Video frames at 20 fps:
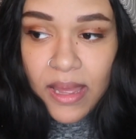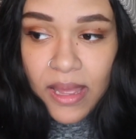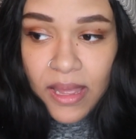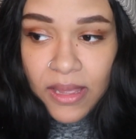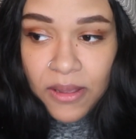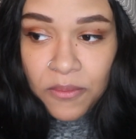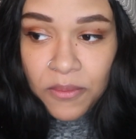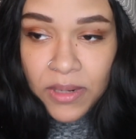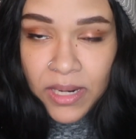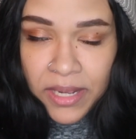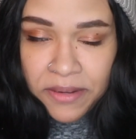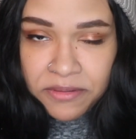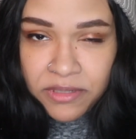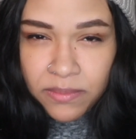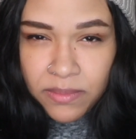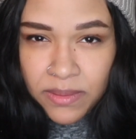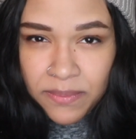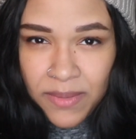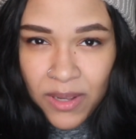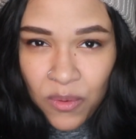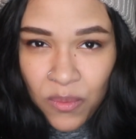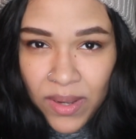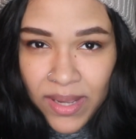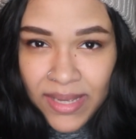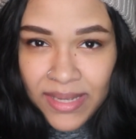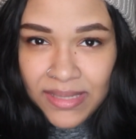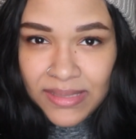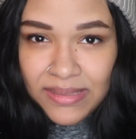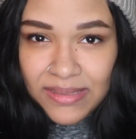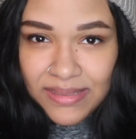It would have to be my
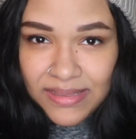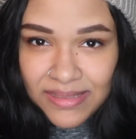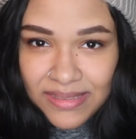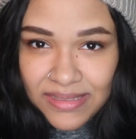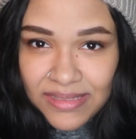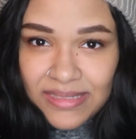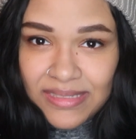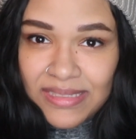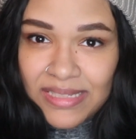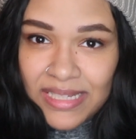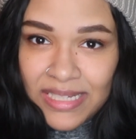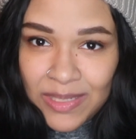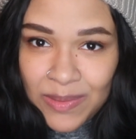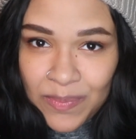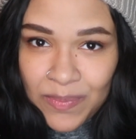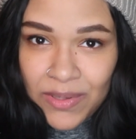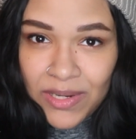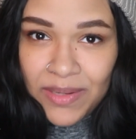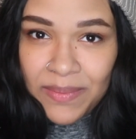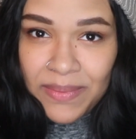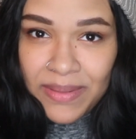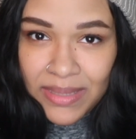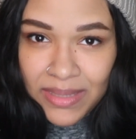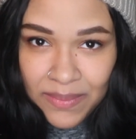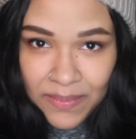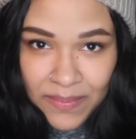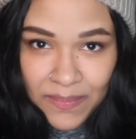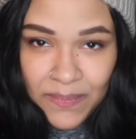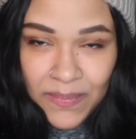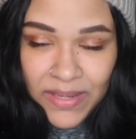weight. That's probably been
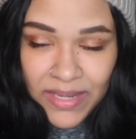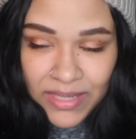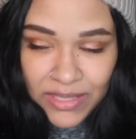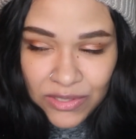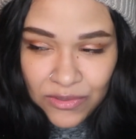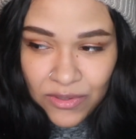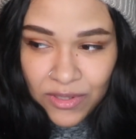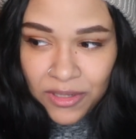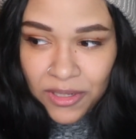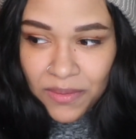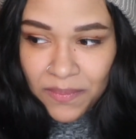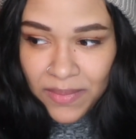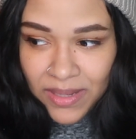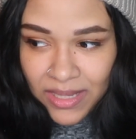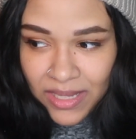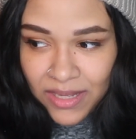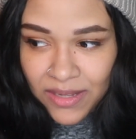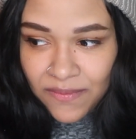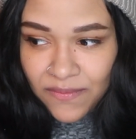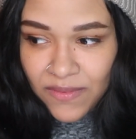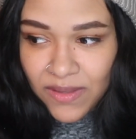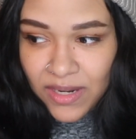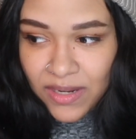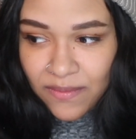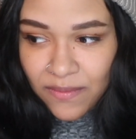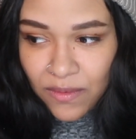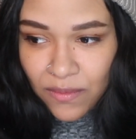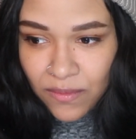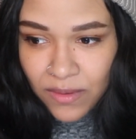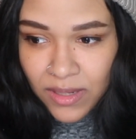the biggest struggle in my life that
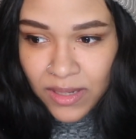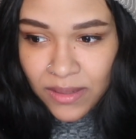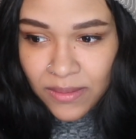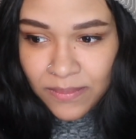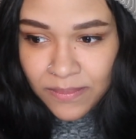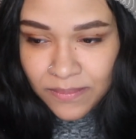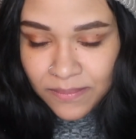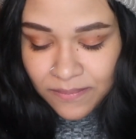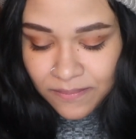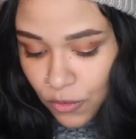I've overcome.